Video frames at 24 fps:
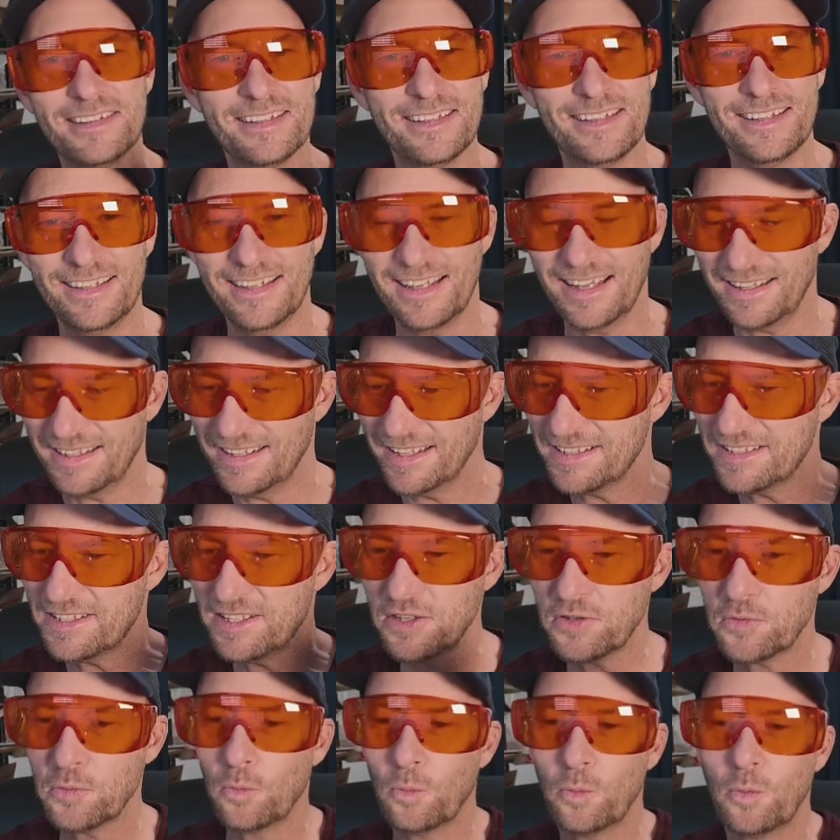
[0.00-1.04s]
And this
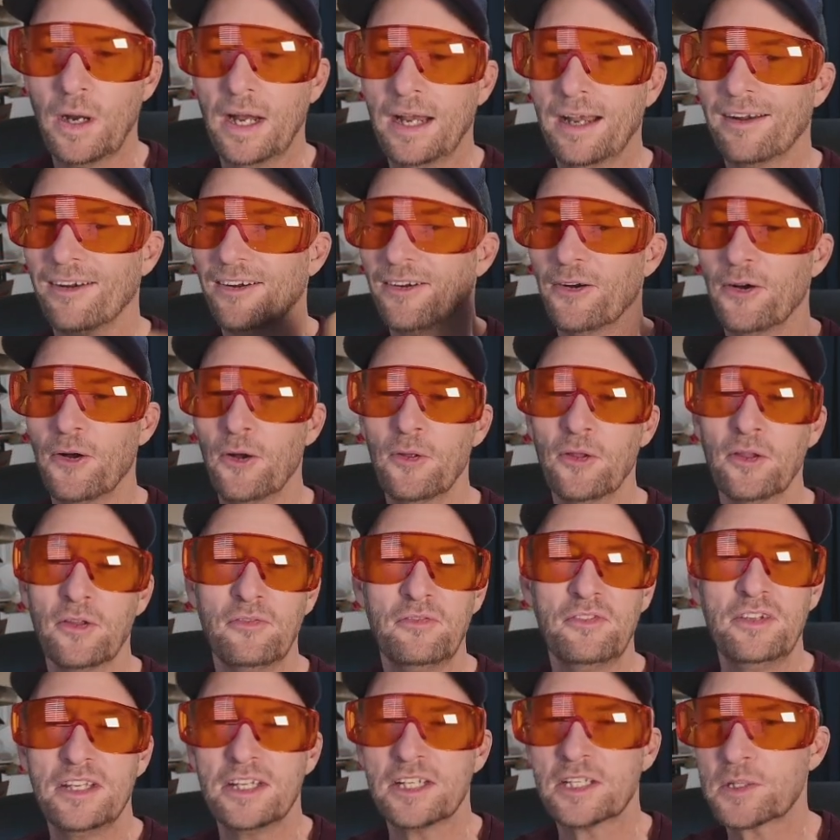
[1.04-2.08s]
is where all
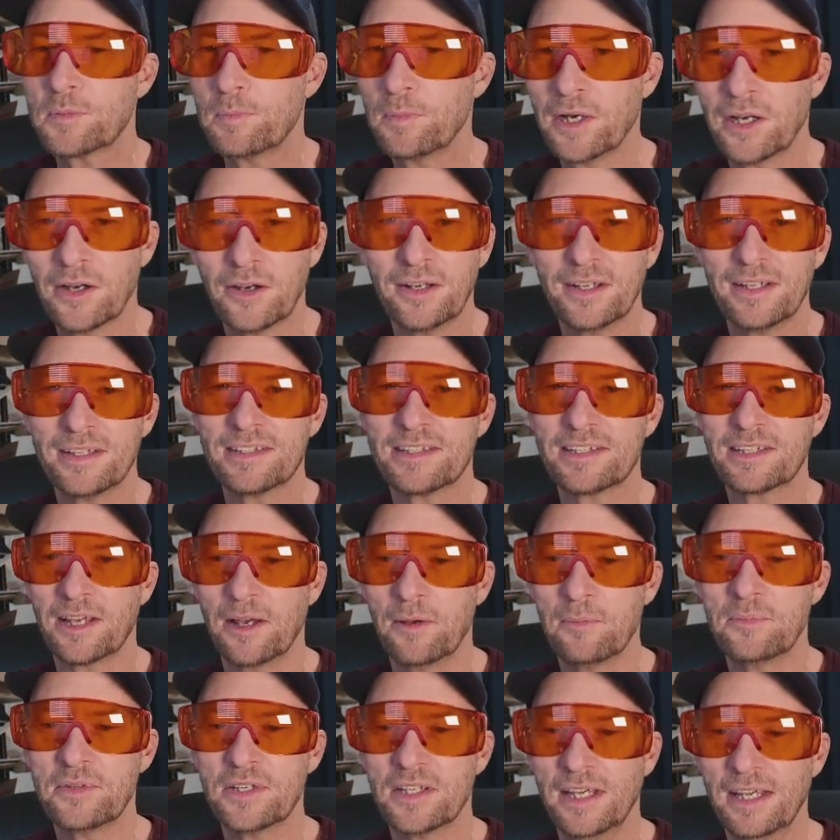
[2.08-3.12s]
of the experience
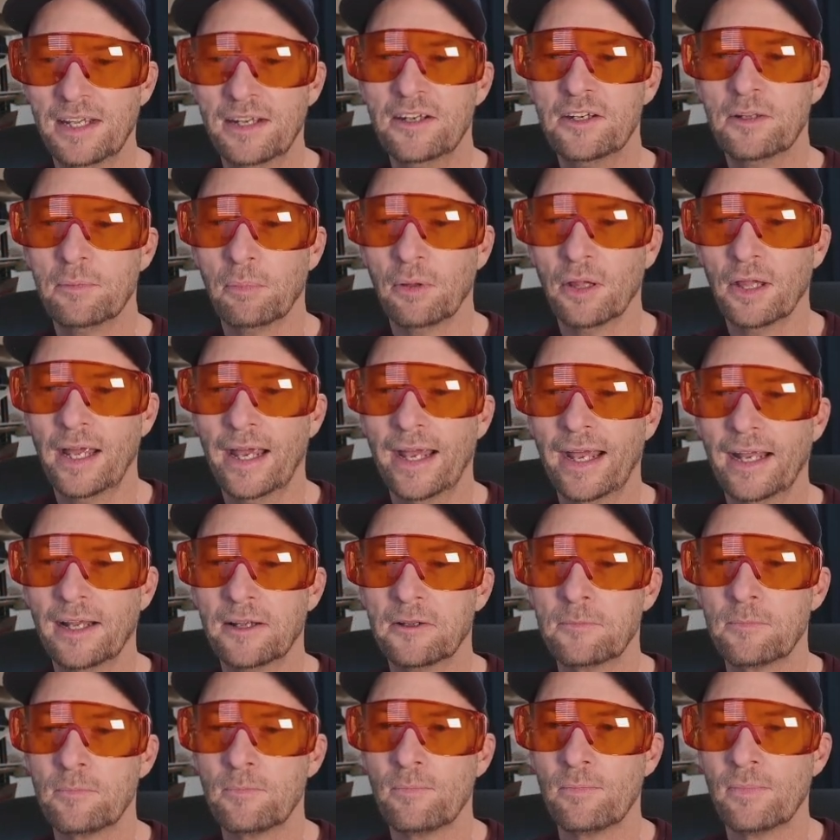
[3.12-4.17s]
comes into play.
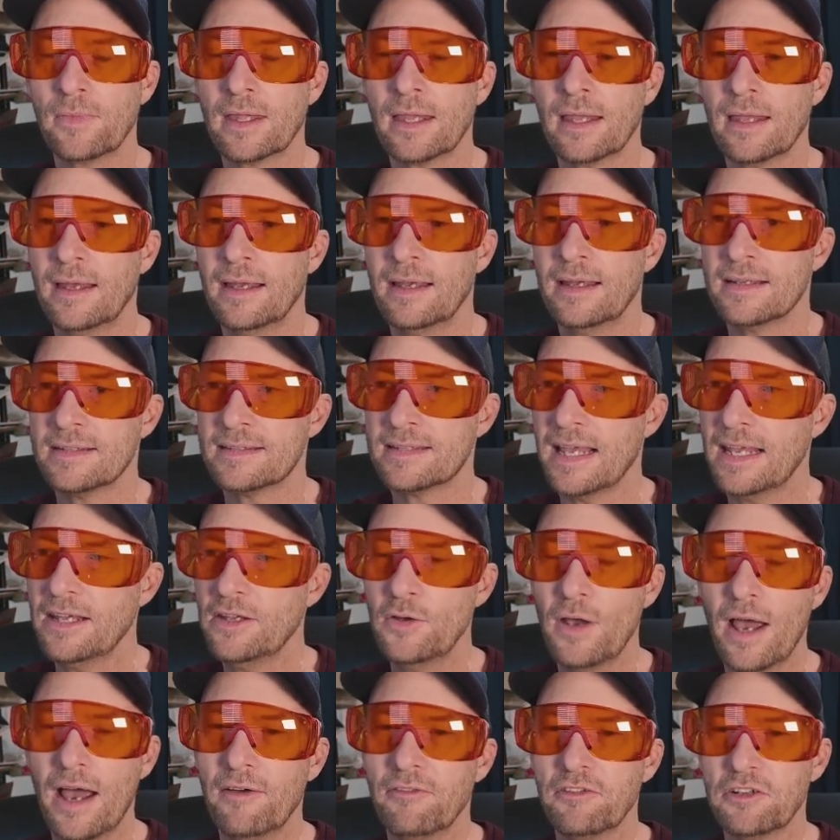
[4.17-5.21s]
Say
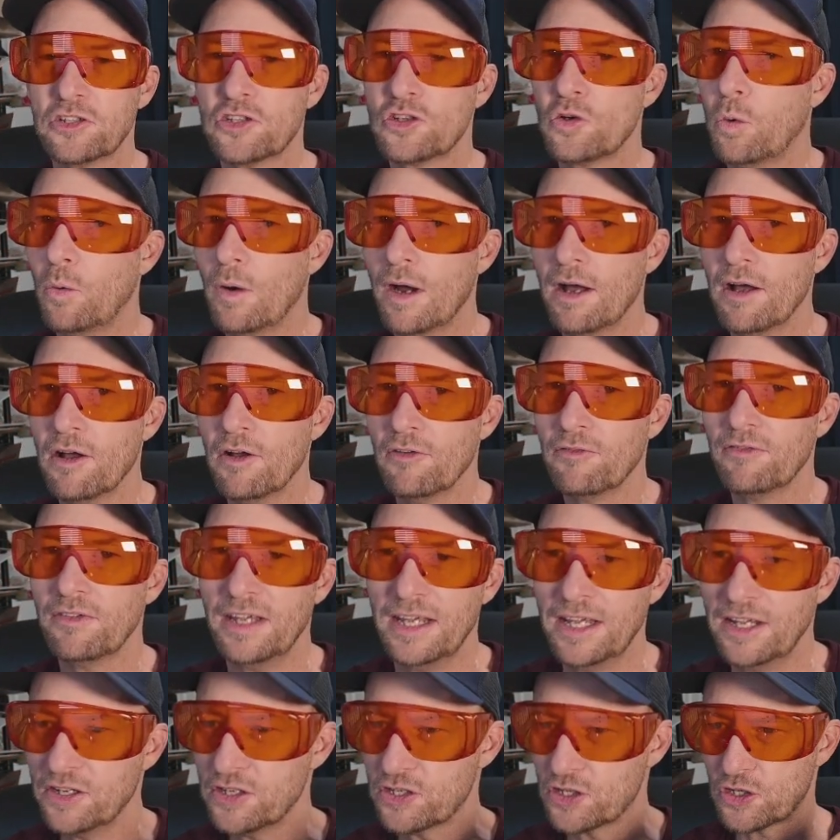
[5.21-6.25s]
you have a
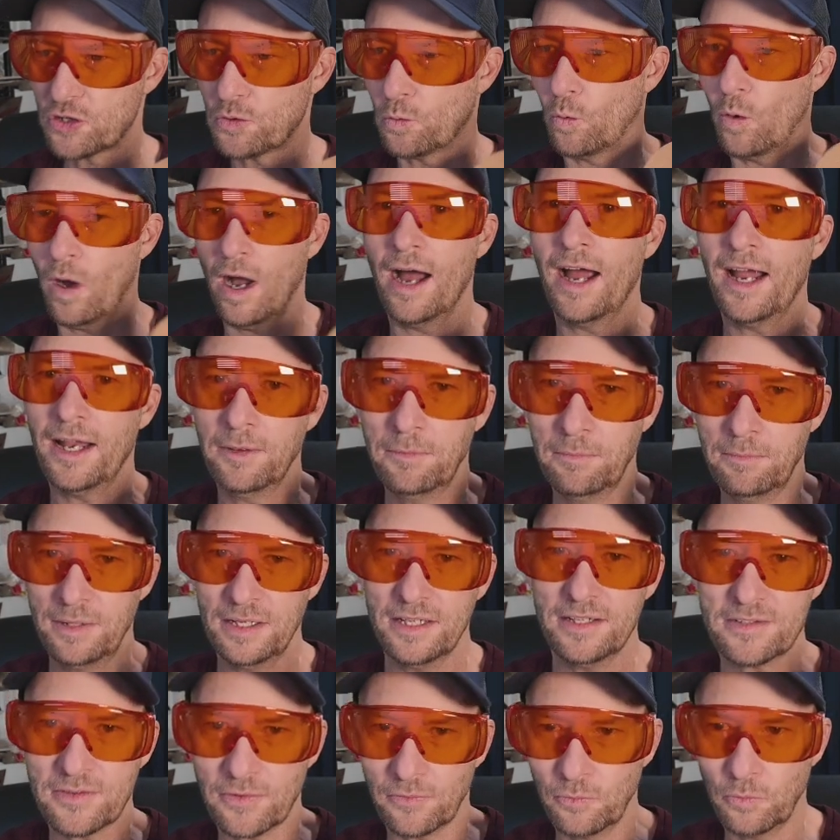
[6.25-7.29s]
12-inch wide
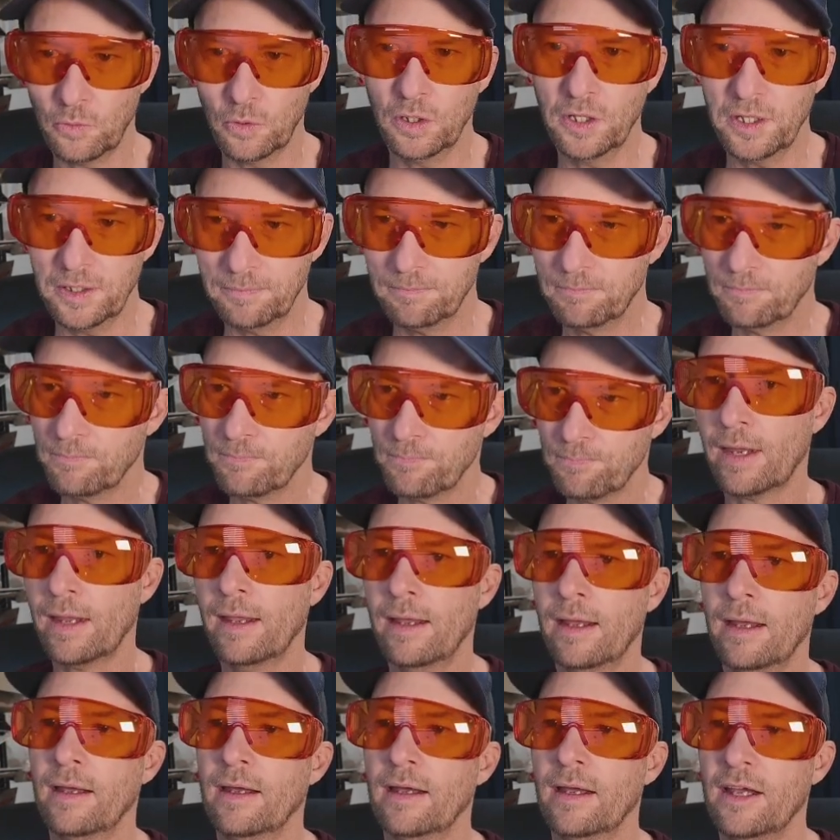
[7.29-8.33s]
piece of wood.
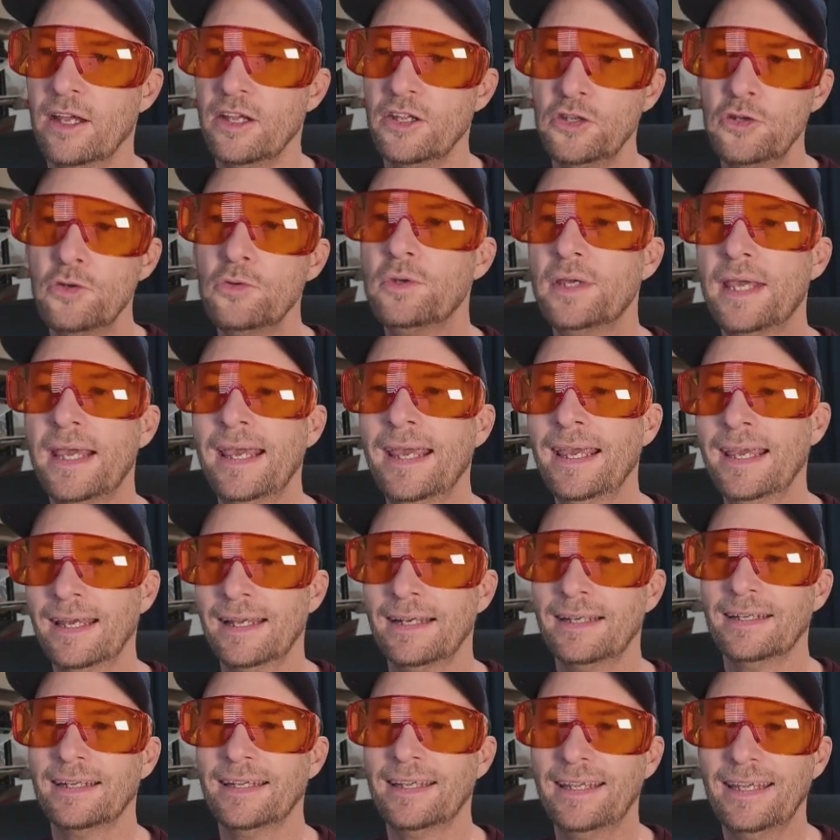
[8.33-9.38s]
You
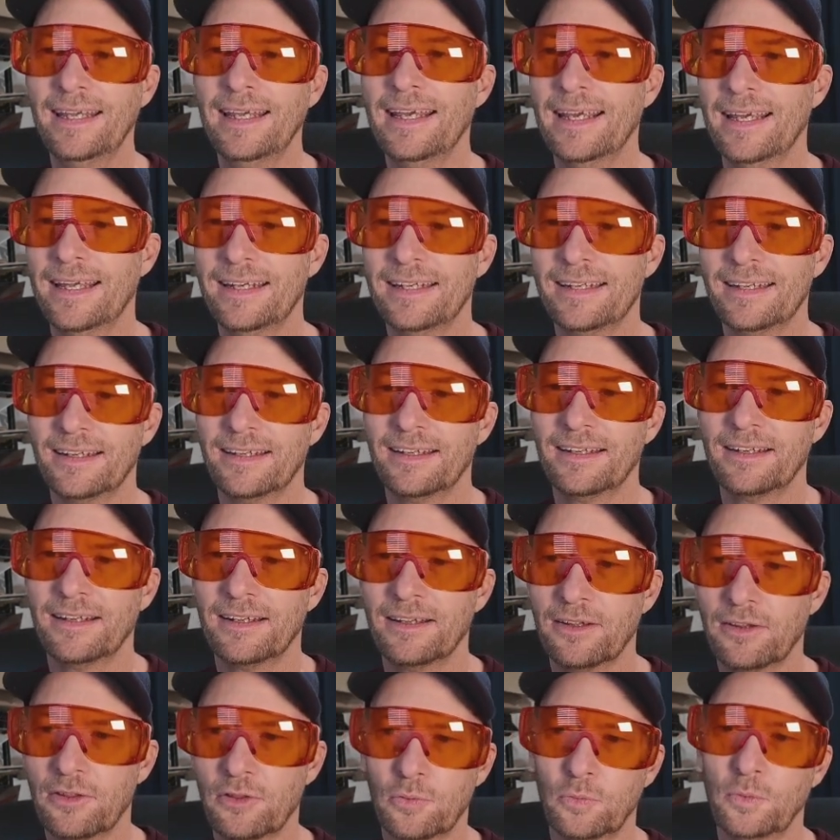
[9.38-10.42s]
can't get
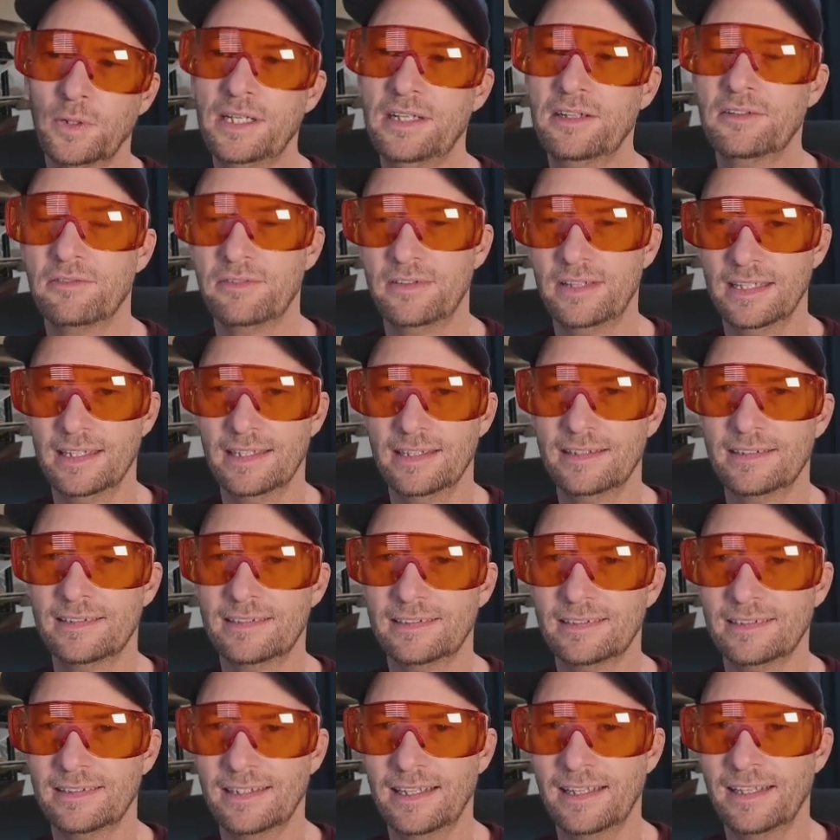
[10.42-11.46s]
3 of
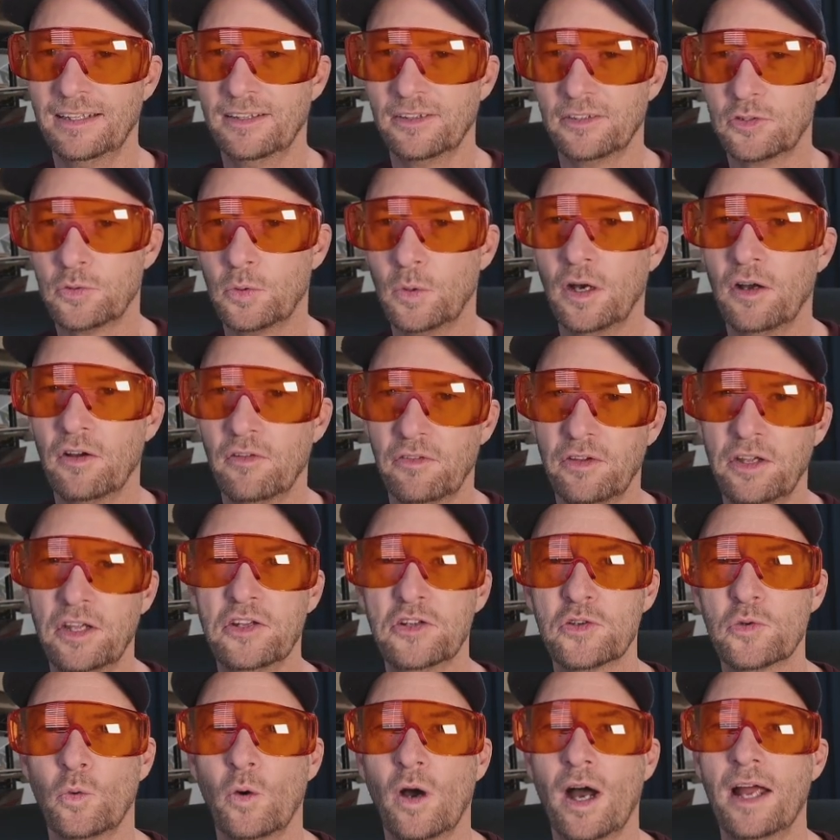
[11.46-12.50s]
these in a
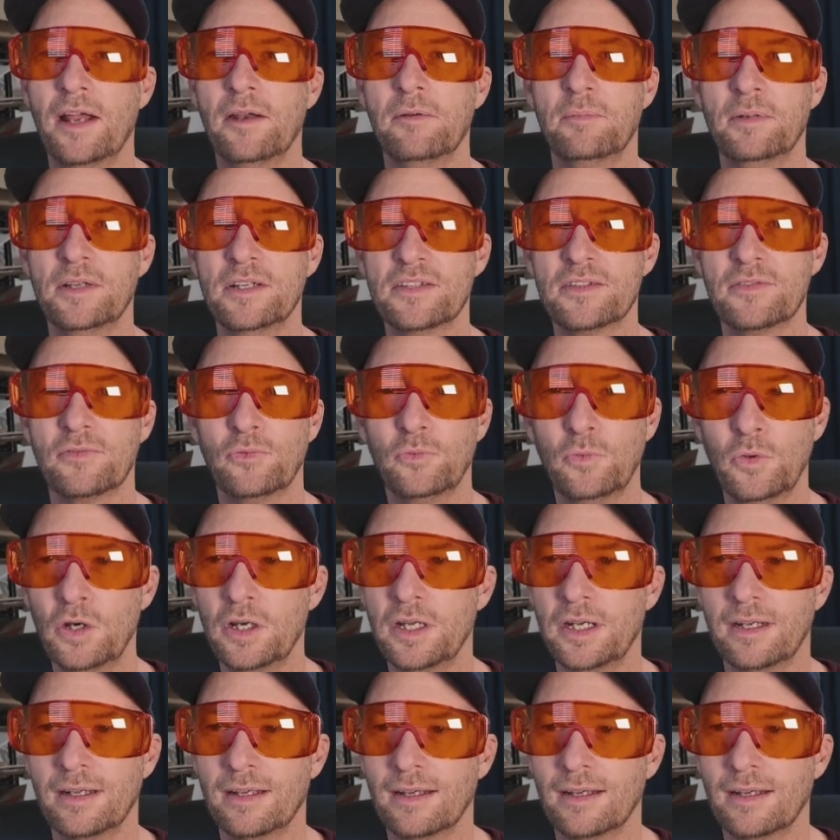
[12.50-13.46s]
12-inch wide piece of wood